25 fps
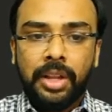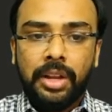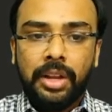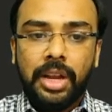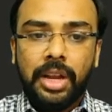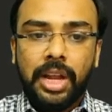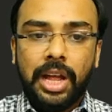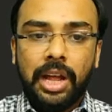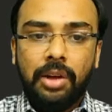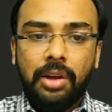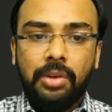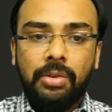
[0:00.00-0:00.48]

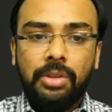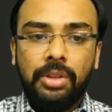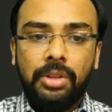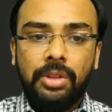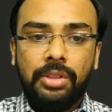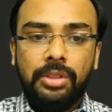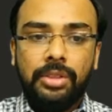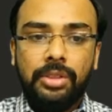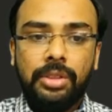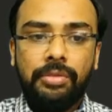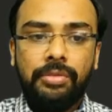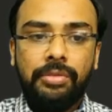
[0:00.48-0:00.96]
Now
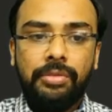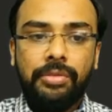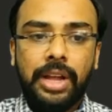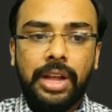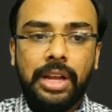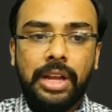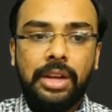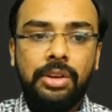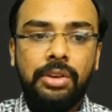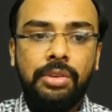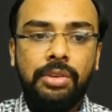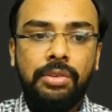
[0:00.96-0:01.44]
the
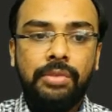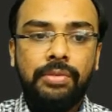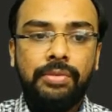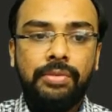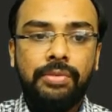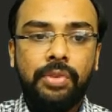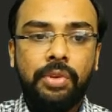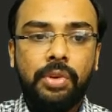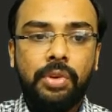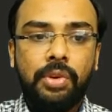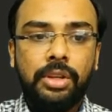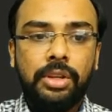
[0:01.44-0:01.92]
value
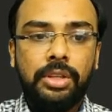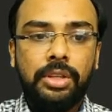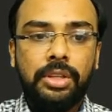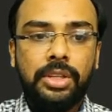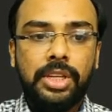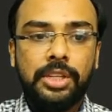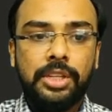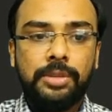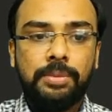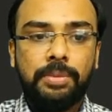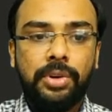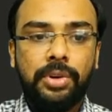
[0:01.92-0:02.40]
for
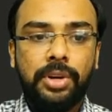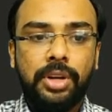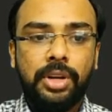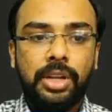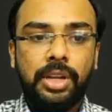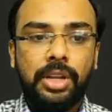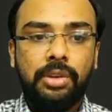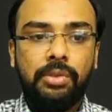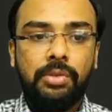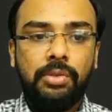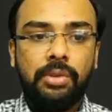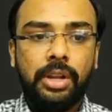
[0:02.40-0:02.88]
this
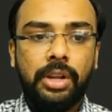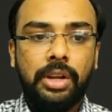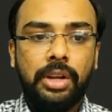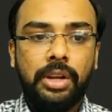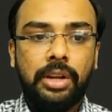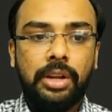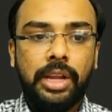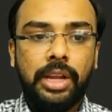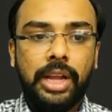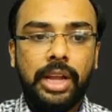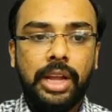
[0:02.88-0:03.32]
particular